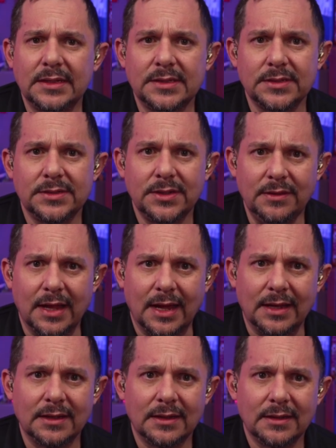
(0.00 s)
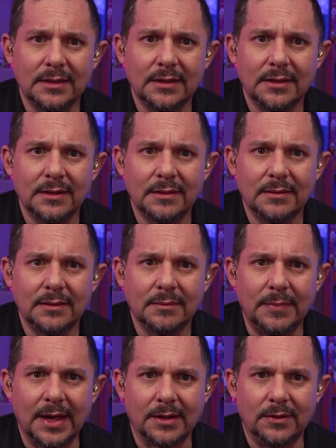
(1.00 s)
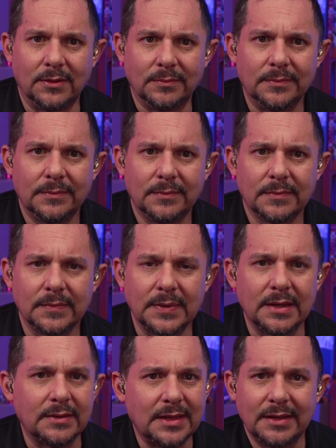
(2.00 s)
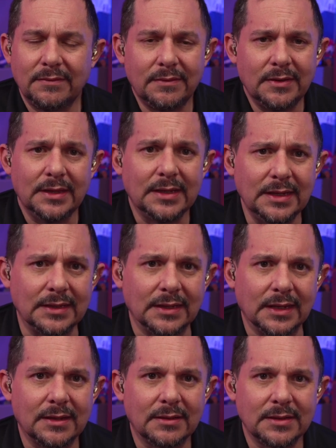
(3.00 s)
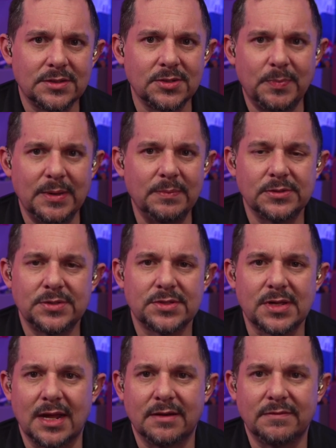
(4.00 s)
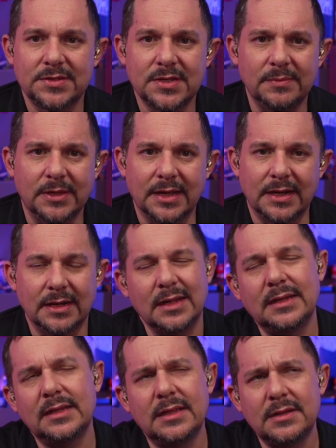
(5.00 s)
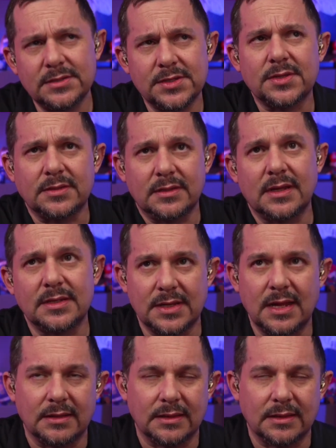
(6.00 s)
to do that back home. They really didn't. People just kind of assimilated. And it's not